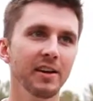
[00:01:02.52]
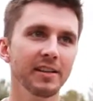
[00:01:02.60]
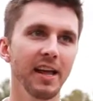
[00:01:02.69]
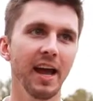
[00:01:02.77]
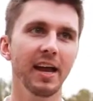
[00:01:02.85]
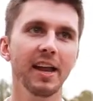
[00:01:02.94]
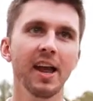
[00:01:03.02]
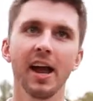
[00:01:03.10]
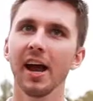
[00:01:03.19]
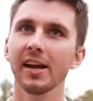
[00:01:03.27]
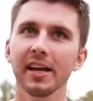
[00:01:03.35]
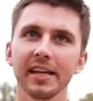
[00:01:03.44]
get
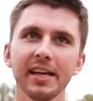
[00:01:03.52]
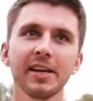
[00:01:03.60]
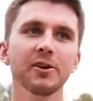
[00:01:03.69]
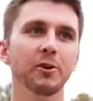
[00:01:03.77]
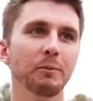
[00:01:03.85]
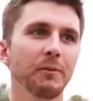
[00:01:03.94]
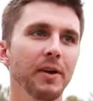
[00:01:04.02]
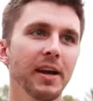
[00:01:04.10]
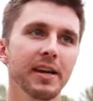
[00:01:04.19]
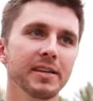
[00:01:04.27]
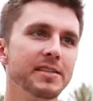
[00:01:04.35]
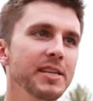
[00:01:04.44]
throughout the entire
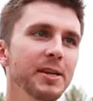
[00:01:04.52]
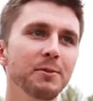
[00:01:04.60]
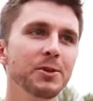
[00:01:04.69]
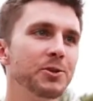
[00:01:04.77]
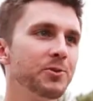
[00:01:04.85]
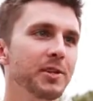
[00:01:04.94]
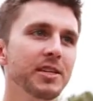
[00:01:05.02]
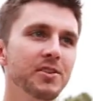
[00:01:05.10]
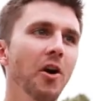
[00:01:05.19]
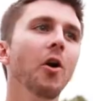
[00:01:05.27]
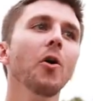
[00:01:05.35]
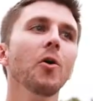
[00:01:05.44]
process, and just
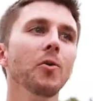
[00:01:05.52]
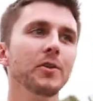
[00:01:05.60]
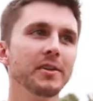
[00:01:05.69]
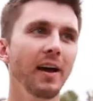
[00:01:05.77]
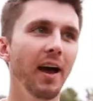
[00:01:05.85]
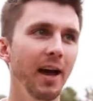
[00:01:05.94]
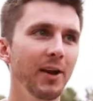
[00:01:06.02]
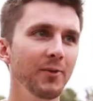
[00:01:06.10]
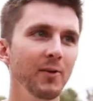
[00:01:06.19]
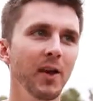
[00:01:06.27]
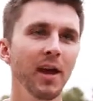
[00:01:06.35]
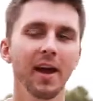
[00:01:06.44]
loving them through it
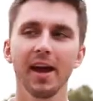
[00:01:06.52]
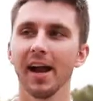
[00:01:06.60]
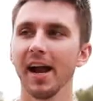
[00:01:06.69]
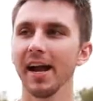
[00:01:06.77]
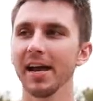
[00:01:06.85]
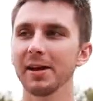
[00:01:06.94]
no matter what.